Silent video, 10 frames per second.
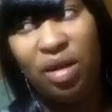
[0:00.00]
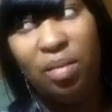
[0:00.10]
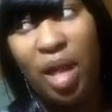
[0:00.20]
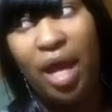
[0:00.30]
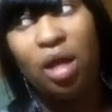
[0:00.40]
And
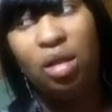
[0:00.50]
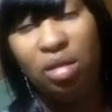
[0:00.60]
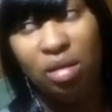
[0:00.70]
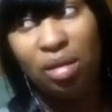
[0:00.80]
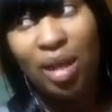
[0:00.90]
I'm like,
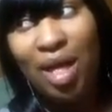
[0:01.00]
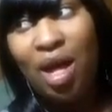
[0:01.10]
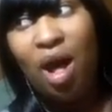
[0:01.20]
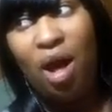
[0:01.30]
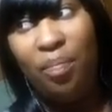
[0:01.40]
look,
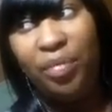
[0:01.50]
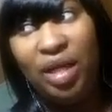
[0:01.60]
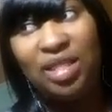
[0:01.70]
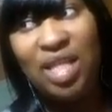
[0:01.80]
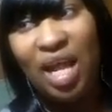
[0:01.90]
um,
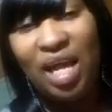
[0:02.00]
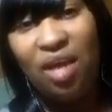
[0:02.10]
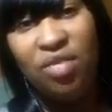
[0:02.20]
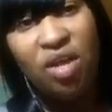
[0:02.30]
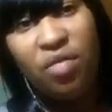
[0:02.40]
it's not like
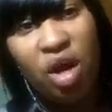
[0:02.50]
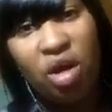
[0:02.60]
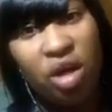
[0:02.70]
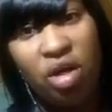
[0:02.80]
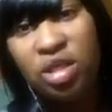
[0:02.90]
I've never
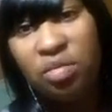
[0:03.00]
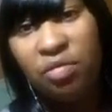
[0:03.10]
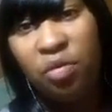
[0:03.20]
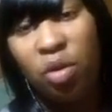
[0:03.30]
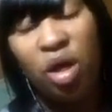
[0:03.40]
heard cursing
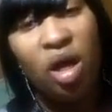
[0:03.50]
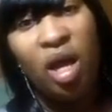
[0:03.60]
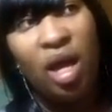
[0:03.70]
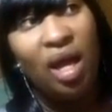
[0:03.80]
before.